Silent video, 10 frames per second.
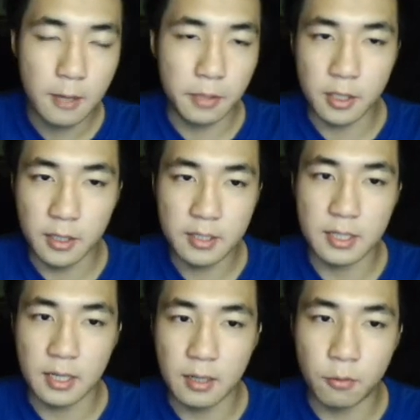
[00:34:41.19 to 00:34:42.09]

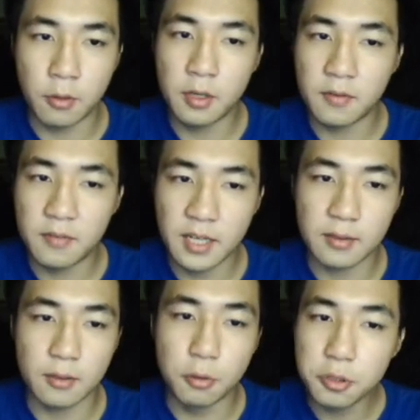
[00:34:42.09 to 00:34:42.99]
because Warrior of Light
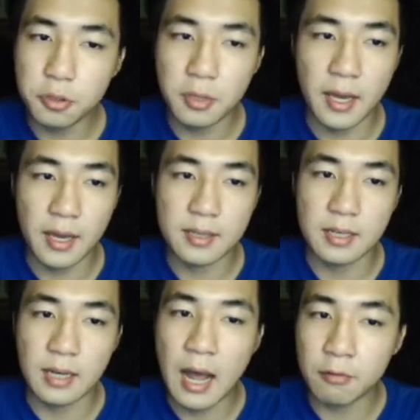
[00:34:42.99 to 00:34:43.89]
also has
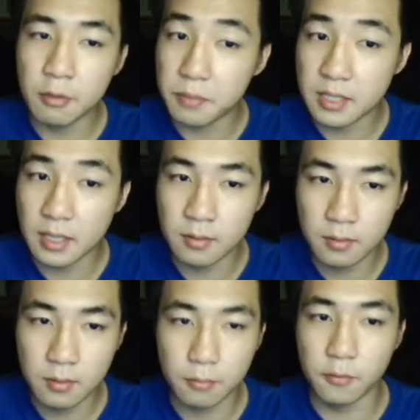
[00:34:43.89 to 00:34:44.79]
100%
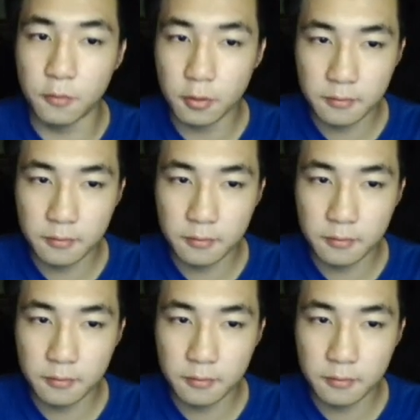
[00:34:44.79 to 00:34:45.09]
provoke,